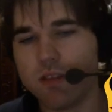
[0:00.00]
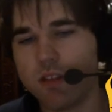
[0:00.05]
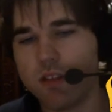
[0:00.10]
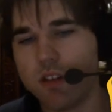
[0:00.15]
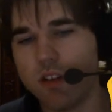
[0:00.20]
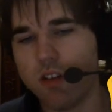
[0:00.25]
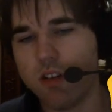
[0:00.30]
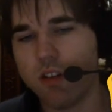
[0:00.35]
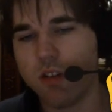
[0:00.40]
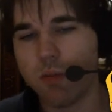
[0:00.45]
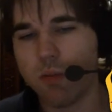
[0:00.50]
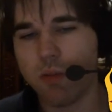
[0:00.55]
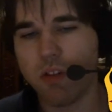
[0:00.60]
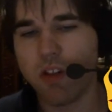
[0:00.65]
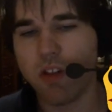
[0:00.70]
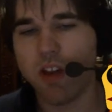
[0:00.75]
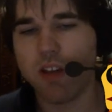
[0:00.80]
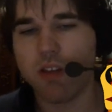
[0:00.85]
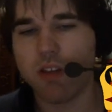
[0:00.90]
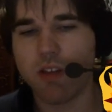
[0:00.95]
just
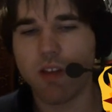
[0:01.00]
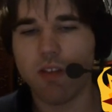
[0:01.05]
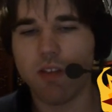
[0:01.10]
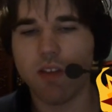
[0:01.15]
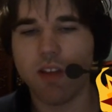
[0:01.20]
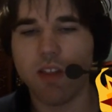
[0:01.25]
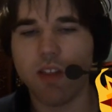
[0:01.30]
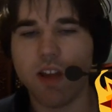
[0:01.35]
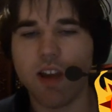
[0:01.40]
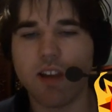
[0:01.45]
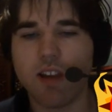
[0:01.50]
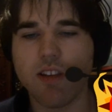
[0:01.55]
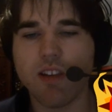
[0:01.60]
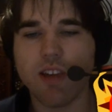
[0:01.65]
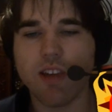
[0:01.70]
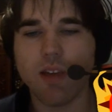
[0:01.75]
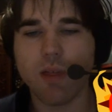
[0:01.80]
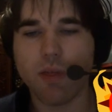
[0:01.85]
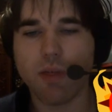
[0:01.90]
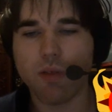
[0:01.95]
play something like
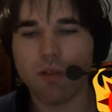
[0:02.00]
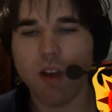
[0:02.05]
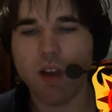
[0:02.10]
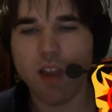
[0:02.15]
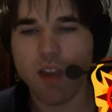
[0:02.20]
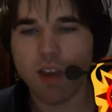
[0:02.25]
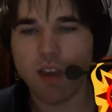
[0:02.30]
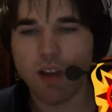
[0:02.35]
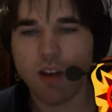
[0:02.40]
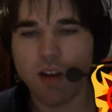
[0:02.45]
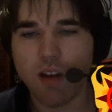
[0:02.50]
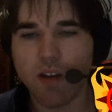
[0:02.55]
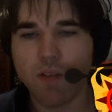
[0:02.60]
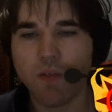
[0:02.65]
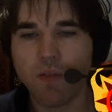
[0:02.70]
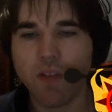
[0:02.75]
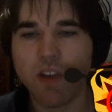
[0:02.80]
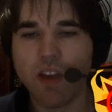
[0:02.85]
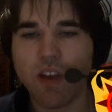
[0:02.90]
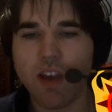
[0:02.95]
d3 here.
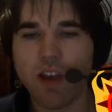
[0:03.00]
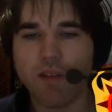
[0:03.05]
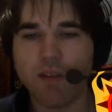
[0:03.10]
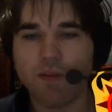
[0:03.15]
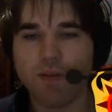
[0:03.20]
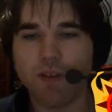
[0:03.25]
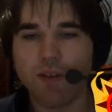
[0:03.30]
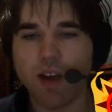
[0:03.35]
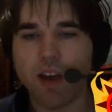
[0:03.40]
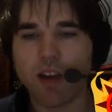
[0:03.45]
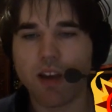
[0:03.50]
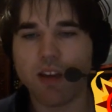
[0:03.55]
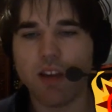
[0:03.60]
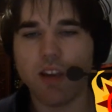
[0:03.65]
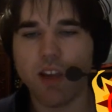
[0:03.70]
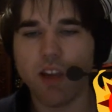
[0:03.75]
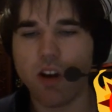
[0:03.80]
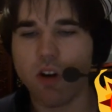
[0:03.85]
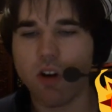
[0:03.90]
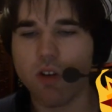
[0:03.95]
In fact,
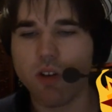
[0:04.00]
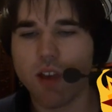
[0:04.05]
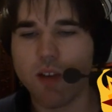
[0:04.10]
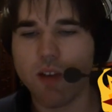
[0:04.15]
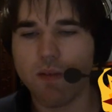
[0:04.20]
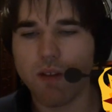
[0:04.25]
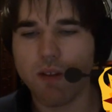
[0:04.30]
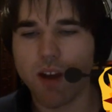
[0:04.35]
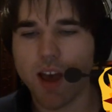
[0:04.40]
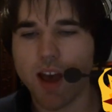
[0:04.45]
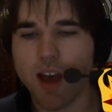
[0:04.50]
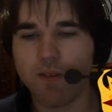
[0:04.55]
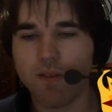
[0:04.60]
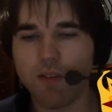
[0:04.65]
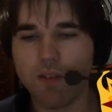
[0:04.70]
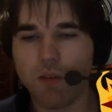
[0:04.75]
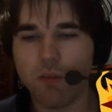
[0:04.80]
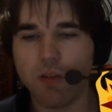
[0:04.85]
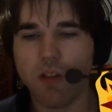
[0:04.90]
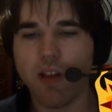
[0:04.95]
you don't even have
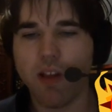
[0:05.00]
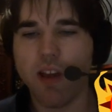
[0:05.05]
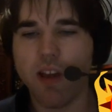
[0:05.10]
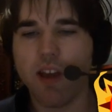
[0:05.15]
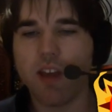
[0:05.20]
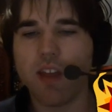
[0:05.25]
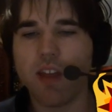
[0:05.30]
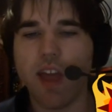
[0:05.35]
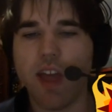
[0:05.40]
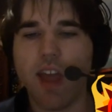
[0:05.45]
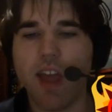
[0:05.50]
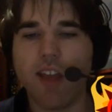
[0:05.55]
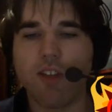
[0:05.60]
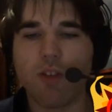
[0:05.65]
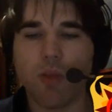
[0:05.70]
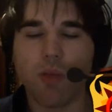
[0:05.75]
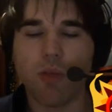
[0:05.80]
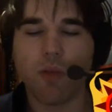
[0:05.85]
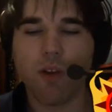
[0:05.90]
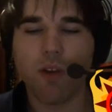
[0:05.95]
to play
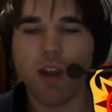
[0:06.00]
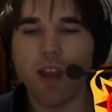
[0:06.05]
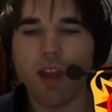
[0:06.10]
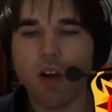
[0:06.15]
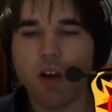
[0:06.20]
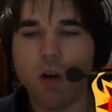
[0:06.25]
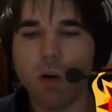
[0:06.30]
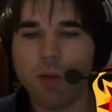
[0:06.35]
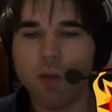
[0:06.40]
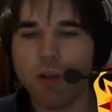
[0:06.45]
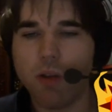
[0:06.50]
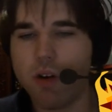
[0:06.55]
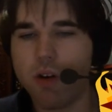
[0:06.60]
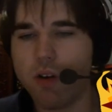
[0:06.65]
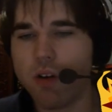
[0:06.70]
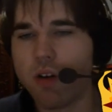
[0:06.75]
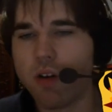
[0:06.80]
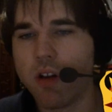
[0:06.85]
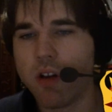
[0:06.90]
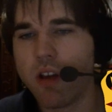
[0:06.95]
h3,
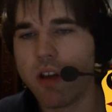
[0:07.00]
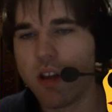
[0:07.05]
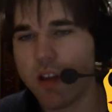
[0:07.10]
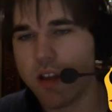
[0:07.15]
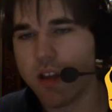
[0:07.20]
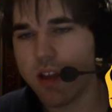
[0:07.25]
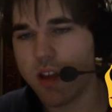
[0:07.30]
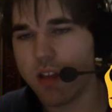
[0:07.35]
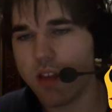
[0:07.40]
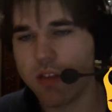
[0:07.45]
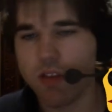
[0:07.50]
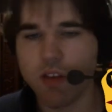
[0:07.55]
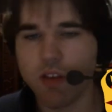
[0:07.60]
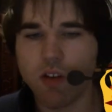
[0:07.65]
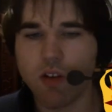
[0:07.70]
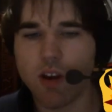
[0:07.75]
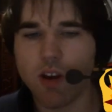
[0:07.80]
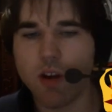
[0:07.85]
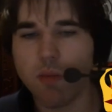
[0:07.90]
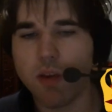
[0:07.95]
although it's
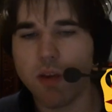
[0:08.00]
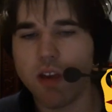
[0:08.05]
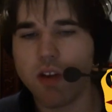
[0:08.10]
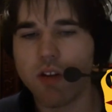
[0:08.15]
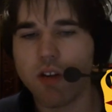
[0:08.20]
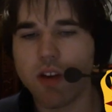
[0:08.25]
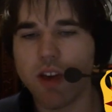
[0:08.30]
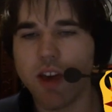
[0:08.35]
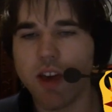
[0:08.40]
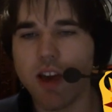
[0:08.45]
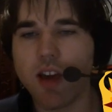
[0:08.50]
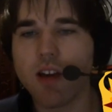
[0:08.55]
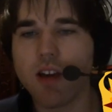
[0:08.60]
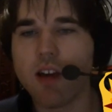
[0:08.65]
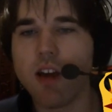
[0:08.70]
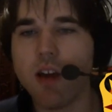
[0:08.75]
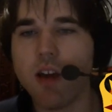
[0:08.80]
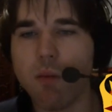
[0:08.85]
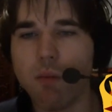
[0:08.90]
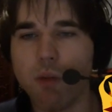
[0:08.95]
going to be okay.
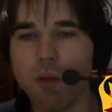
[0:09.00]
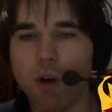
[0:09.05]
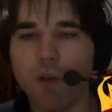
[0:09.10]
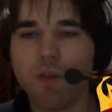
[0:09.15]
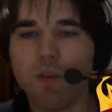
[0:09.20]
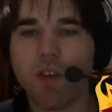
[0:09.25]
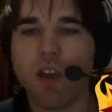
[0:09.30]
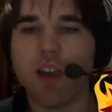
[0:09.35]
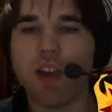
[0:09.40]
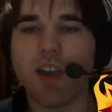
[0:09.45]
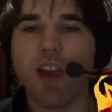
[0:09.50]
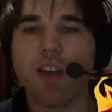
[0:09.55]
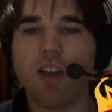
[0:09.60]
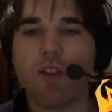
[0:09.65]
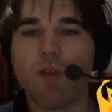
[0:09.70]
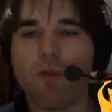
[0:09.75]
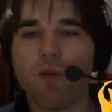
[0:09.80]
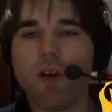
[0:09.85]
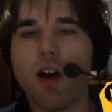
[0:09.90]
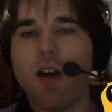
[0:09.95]
Moves like
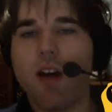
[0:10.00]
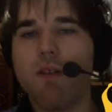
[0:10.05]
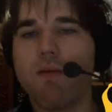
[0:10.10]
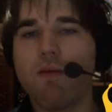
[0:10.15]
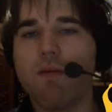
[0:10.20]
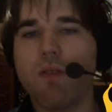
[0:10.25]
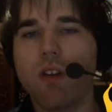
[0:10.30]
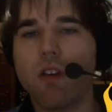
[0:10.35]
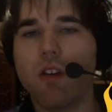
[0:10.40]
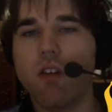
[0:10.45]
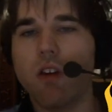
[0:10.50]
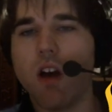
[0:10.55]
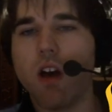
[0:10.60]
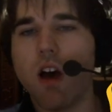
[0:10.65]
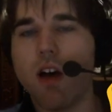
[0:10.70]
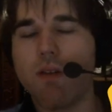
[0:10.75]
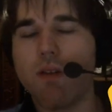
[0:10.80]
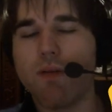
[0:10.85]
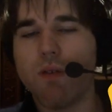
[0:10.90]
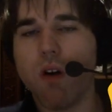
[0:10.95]
h5 do
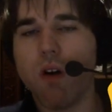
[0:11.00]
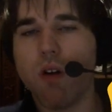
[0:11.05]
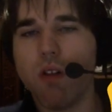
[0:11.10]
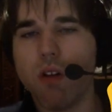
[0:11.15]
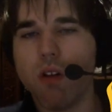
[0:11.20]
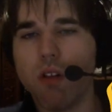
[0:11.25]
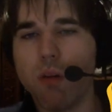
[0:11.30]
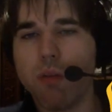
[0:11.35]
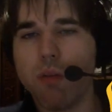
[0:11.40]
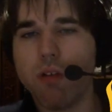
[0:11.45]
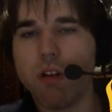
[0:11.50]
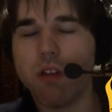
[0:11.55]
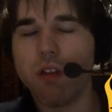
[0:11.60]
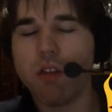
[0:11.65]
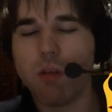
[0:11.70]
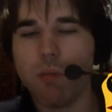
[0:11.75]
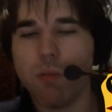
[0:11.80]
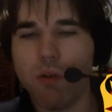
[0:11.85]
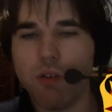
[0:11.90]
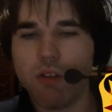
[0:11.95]
not follow the
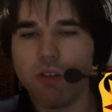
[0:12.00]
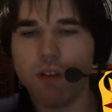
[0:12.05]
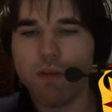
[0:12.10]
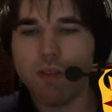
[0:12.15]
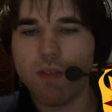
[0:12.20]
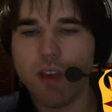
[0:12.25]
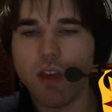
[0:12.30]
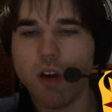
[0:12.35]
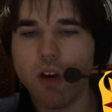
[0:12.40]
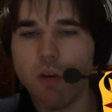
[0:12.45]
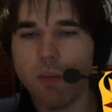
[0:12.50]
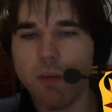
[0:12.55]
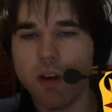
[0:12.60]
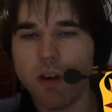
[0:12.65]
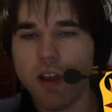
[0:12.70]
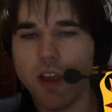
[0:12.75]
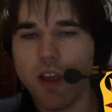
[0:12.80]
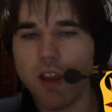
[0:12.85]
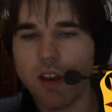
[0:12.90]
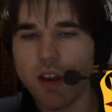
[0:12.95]
principles of the
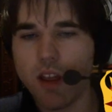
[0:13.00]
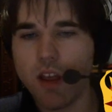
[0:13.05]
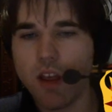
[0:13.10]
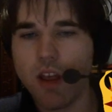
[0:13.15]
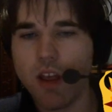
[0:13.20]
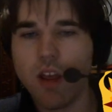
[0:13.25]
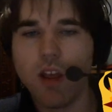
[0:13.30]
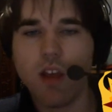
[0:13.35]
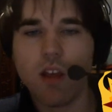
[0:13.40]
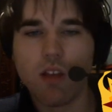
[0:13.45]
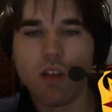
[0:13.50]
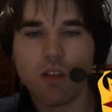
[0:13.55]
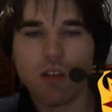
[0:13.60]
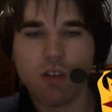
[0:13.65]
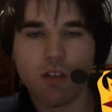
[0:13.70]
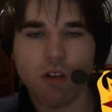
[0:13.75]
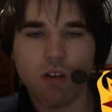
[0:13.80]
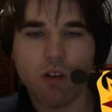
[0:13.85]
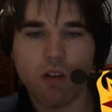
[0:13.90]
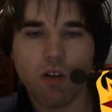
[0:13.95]
opening,
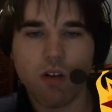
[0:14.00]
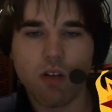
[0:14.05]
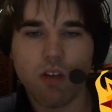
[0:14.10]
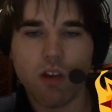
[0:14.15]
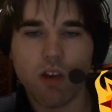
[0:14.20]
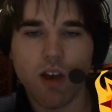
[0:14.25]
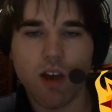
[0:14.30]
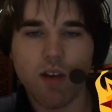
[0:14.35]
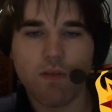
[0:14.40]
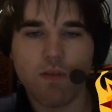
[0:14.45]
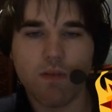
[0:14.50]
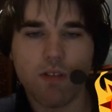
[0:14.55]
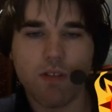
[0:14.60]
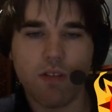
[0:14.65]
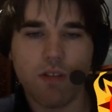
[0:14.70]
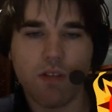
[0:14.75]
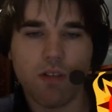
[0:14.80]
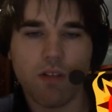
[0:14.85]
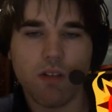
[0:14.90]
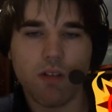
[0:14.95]
so you have
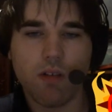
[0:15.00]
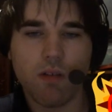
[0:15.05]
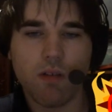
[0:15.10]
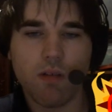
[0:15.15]
to,